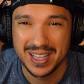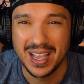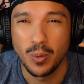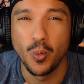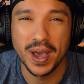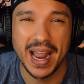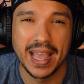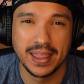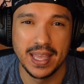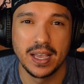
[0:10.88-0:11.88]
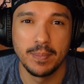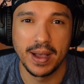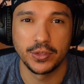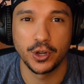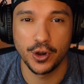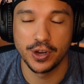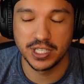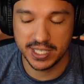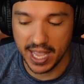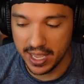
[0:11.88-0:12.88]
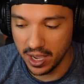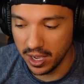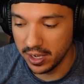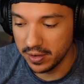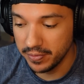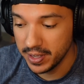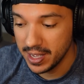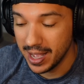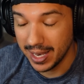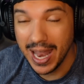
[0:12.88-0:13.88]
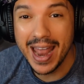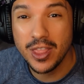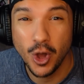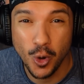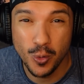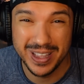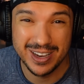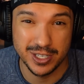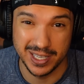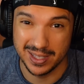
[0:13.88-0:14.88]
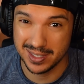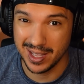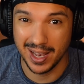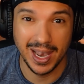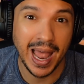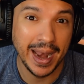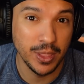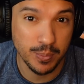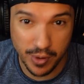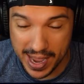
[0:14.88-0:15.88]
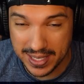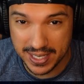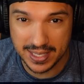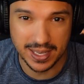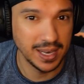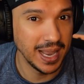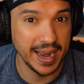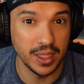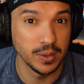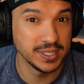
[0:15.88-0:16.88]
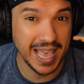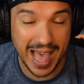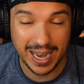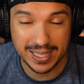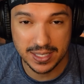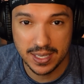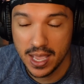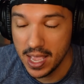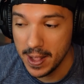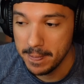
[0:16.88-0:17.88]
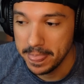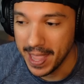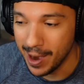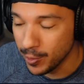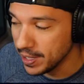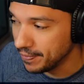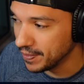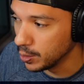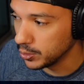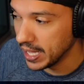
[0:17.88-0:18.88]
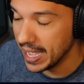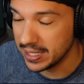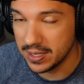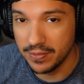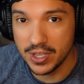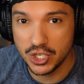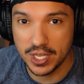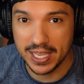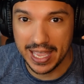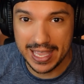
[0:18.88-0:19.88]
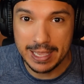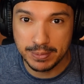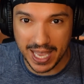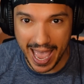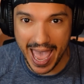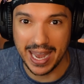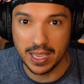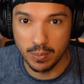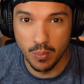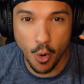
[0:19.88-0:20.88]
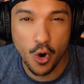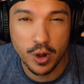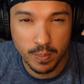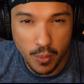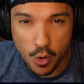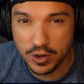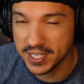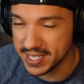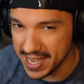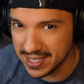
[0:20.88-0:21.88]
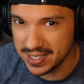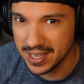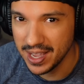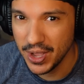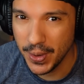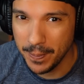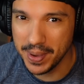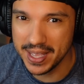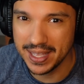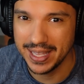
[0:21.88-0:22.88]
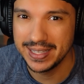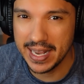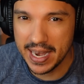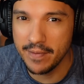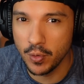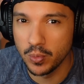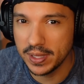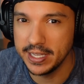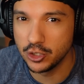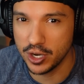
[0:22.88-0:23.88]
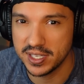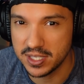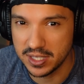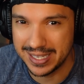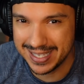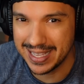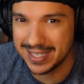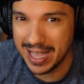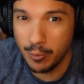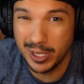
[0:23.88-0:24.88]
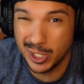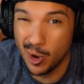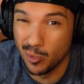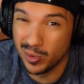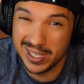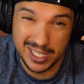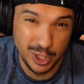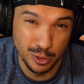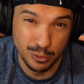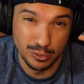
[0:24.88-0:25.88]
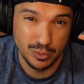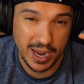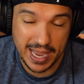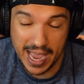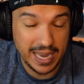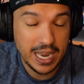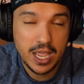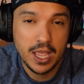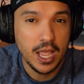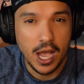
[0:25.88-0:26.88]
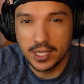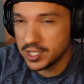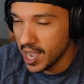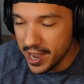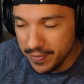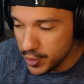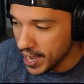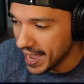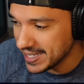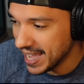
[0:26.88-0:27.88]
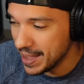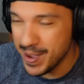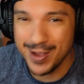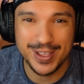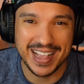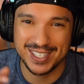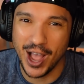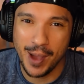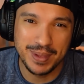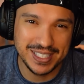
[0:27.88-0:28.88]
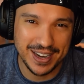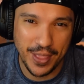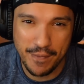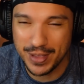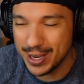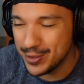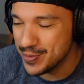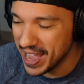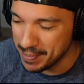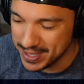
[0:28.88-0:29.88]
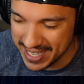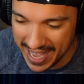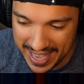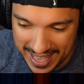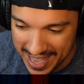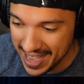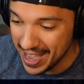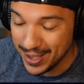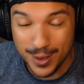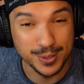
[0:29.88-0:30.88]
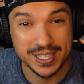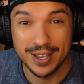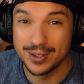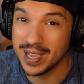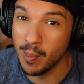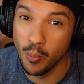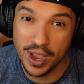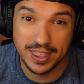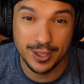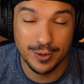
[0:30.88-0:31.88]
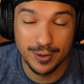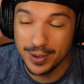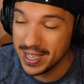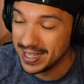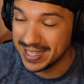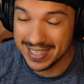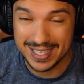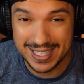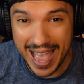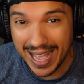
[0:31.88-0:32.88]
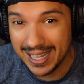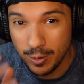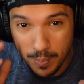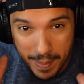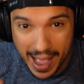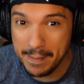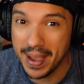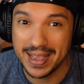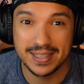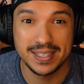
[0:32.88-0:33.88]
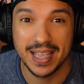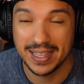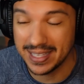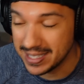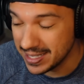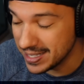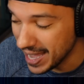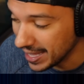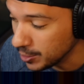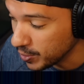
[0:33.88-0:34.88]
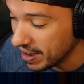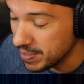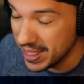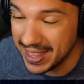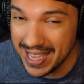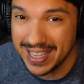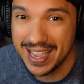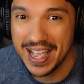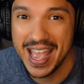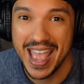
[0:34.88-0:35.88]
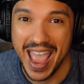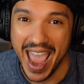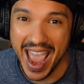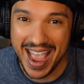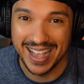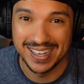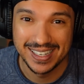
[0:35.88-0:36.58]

what I think about the current state of a lot of the old gear sets, a lot of the brand sets, a lot of the talents. I really felt that the division keeps adding more and more sets, but they never really address the sets that we don't really use, right? And a ton of you guys came out, you guys commented on that video, you kept saying, yo, Skillz, I'm with you. This is exactly my mindset. This is exactly what I've been thinking. And